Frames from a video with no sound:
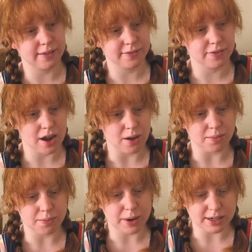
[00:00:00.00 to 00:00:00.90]

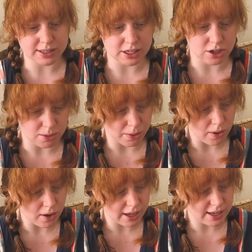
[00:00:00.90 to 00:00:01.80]
from Barnes &
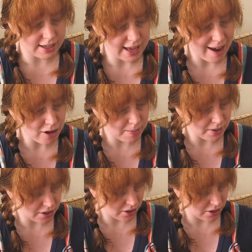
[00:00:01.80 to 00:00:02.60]
Noble is How to Build a